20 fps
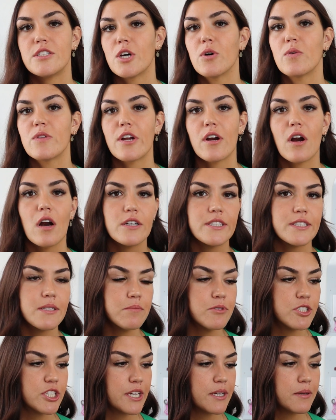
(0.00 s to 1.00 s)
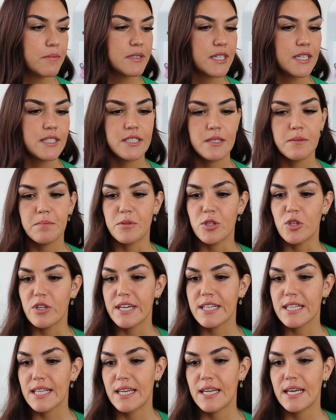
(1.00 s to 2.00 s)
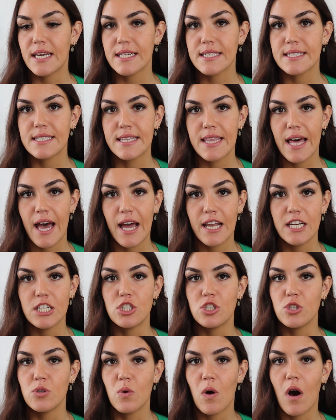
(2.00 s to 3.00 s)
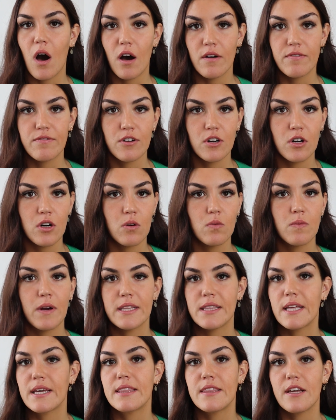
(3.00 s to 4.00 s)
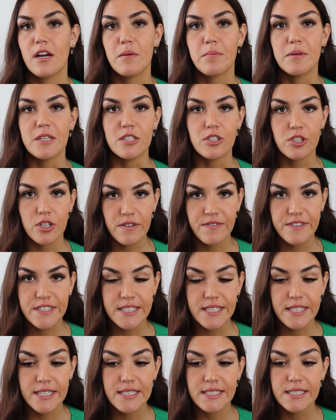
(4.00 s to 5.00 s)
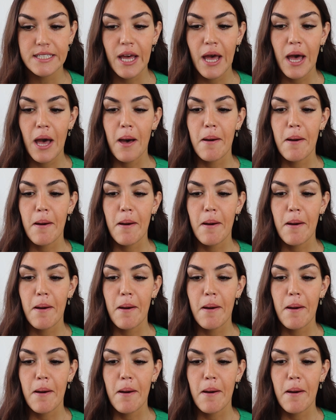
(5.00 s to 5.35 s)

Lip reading: So there are some gyms and some beauty clinics that do offer red light therapy services,